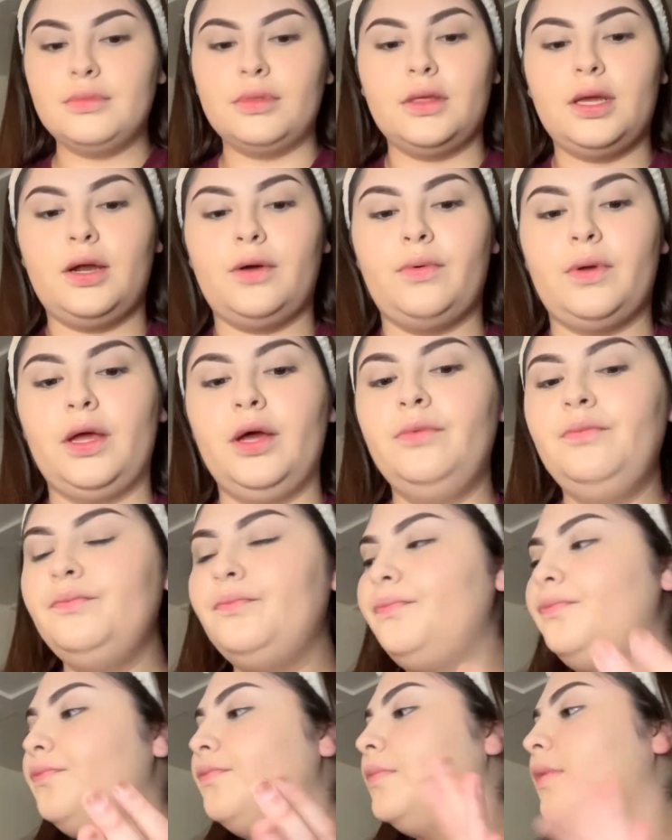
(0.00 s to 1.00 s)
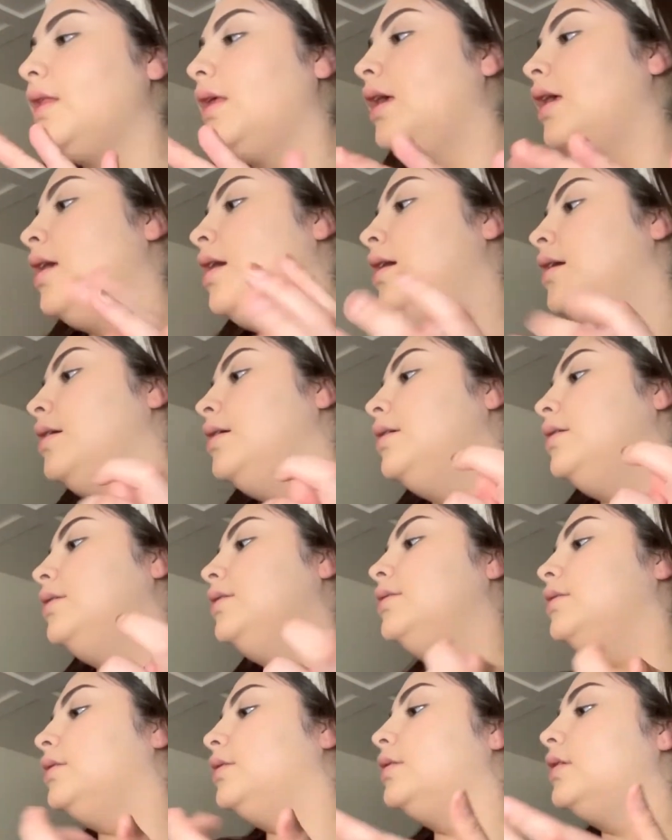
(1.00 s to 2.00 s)
There we go.
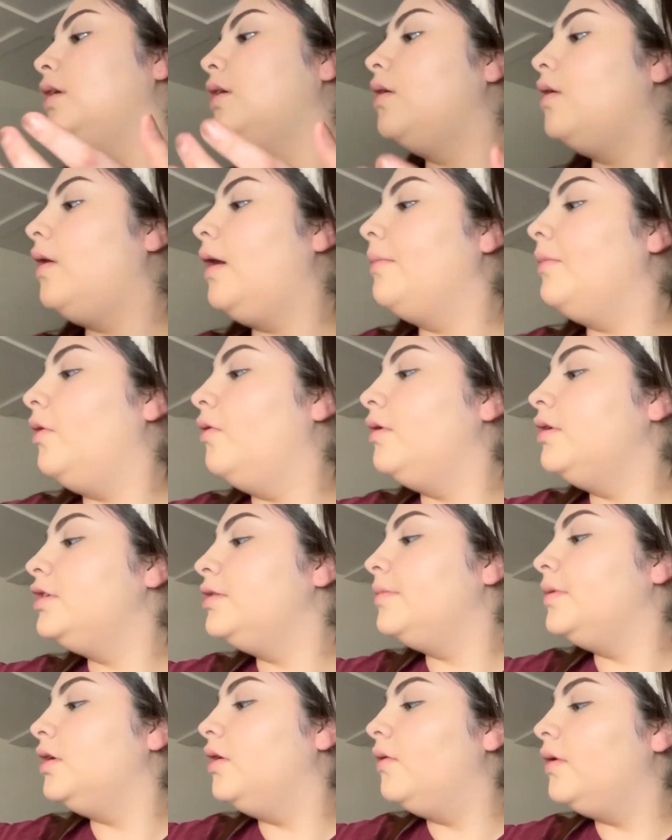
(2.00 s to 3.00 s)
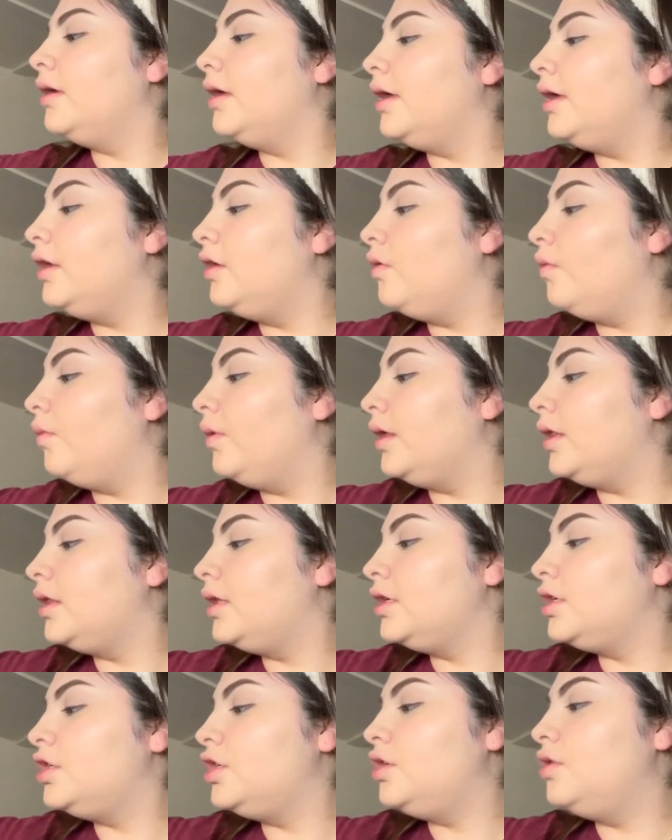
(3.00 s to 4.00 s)
So I'm going to be going in
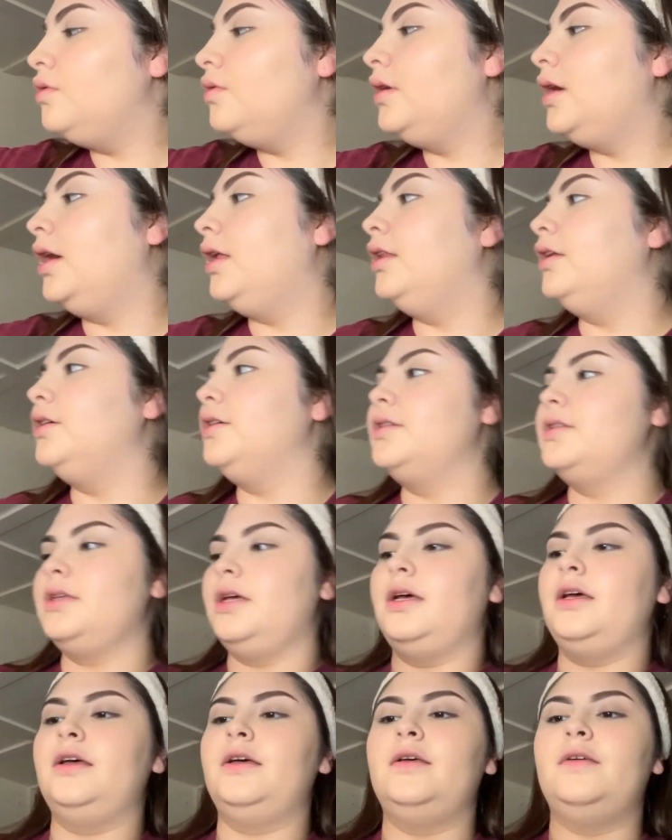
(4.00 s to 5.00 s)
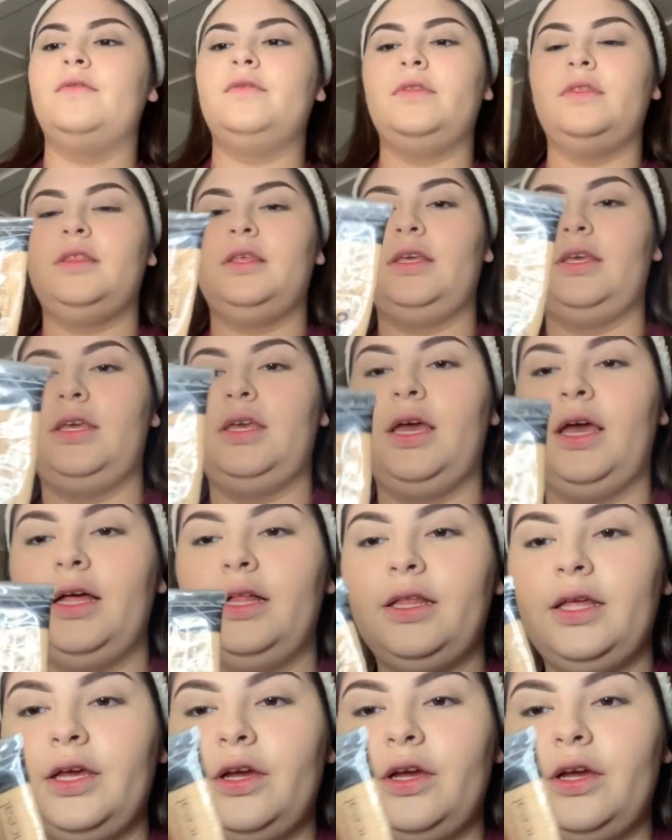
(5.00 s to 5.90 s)
with two colors of the LA